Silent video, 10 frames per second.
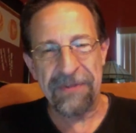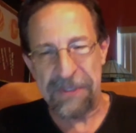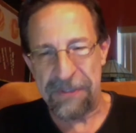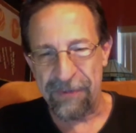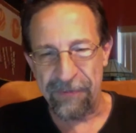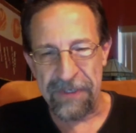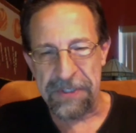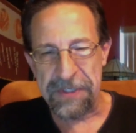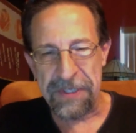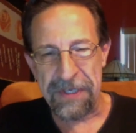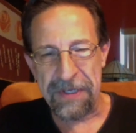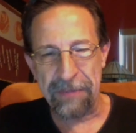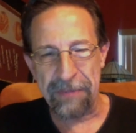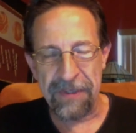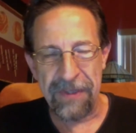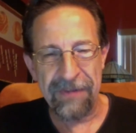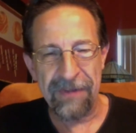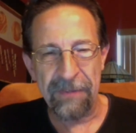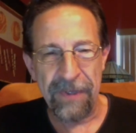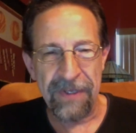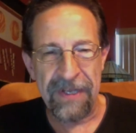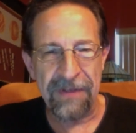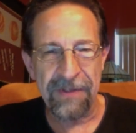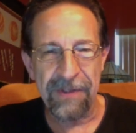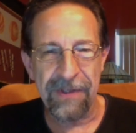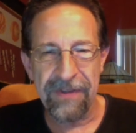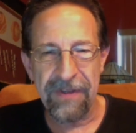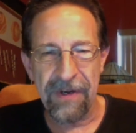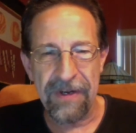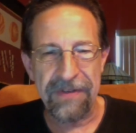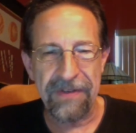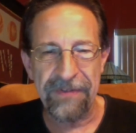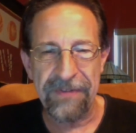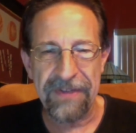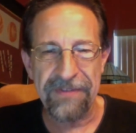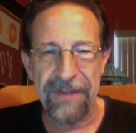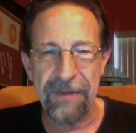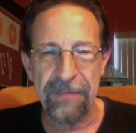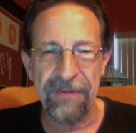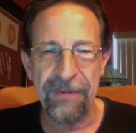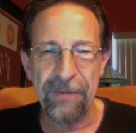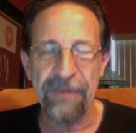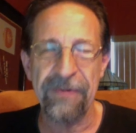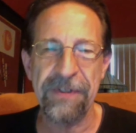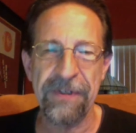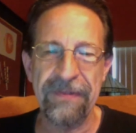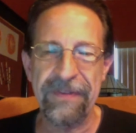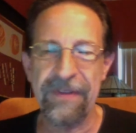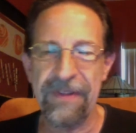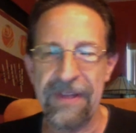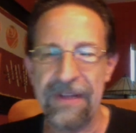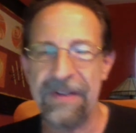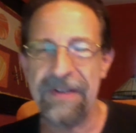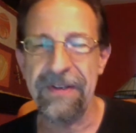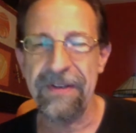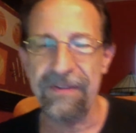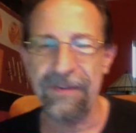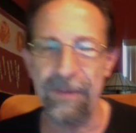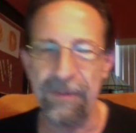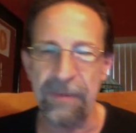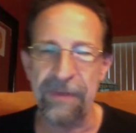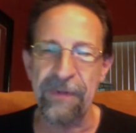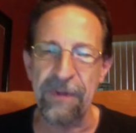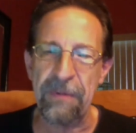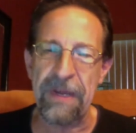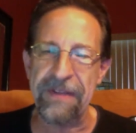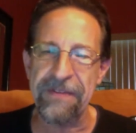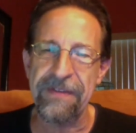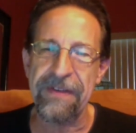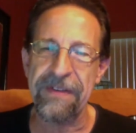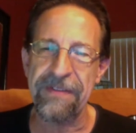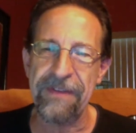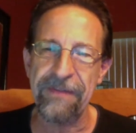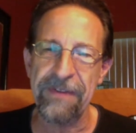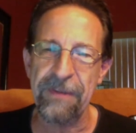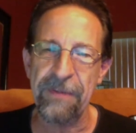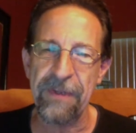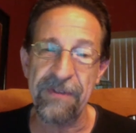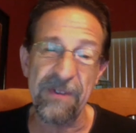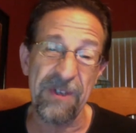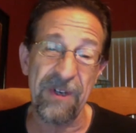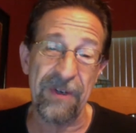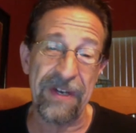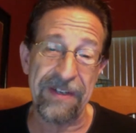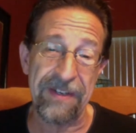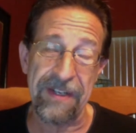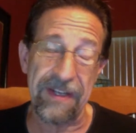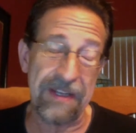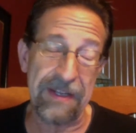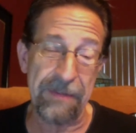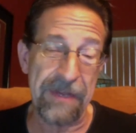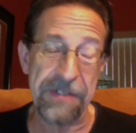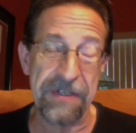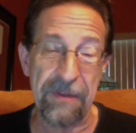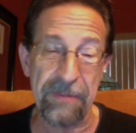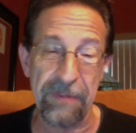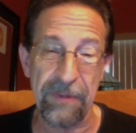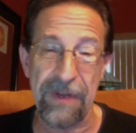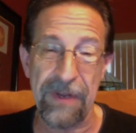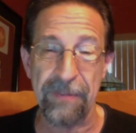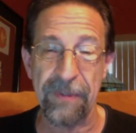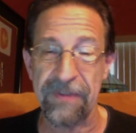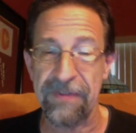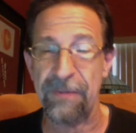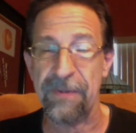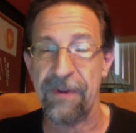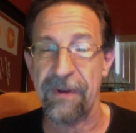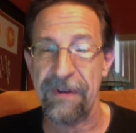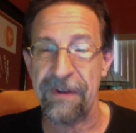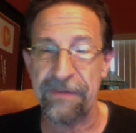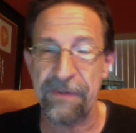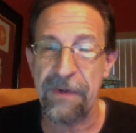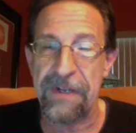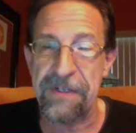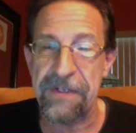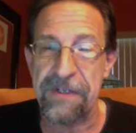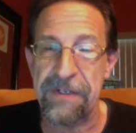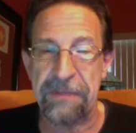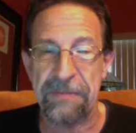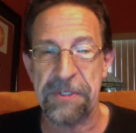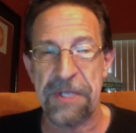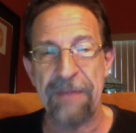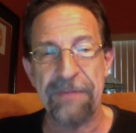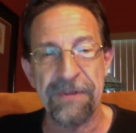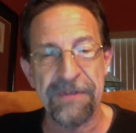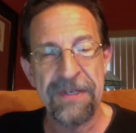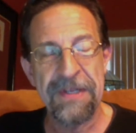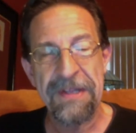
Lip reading: Just finished a book that's in print now called The Art of Sex Therapy Supervision. So that had consumed me for the past 17 months, just co-editing. I can't imagine how people write books. It was hard enough to write just a couple chapters.